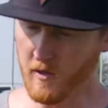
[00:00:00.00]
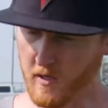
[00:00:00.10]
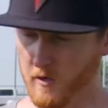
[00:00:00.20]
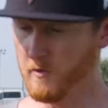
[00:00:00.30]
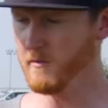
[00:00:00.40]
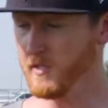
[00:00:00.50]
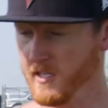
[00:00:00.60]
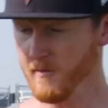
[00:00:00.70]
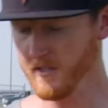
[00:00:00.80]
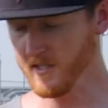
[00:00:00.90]
We know Coach Williams
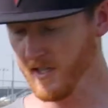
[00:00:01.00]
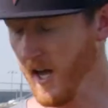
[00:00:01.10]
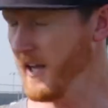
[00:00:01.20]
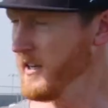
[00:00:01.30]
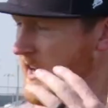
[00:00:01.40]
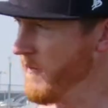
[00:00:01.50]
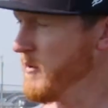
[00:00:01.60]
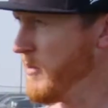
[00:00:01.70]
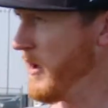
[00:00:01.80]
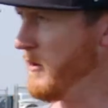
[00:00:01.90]
talks about this a lot,
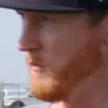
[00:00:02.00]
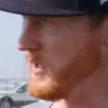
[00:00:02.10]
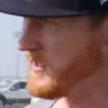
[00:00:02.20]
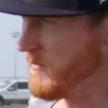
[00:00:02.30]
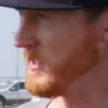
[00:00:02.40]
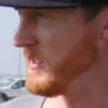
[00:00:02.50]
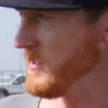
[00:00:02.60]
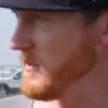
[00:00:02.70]
never better. What does that mean to